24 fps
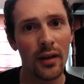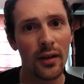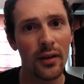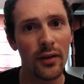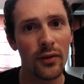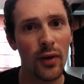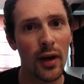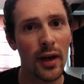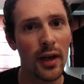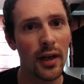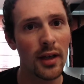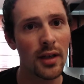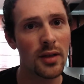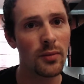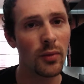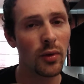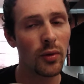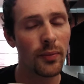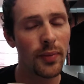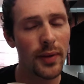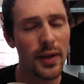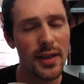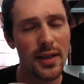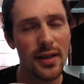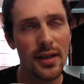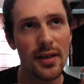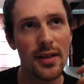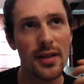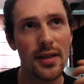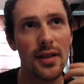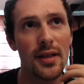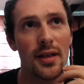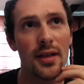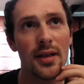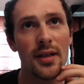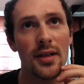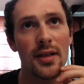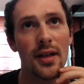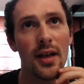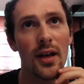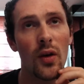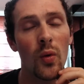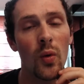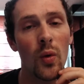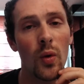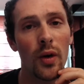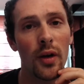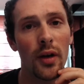running small businesses,
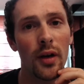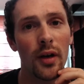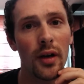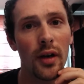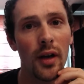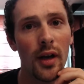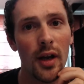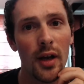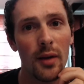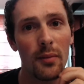or